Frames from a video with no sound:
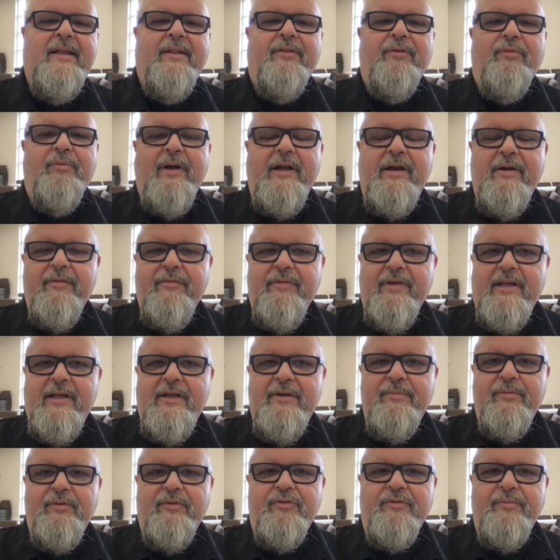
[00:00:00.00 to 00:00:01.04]
The writer of
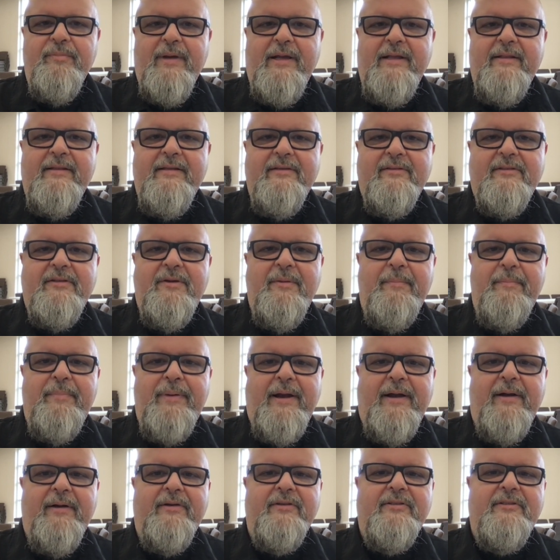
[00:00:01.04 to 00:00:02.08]
Hebrews made this
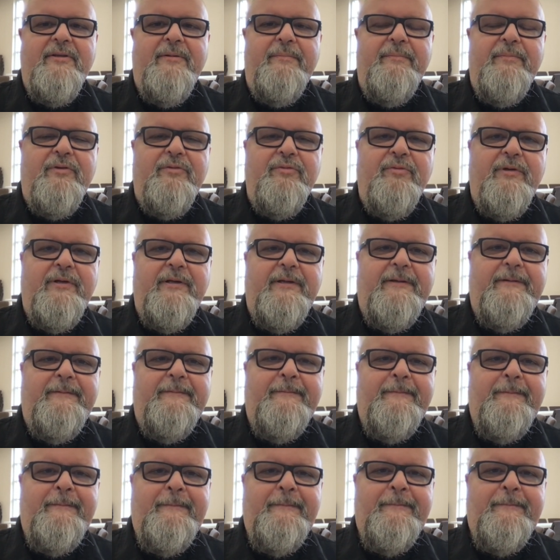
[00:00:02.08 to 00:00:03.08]
comparison between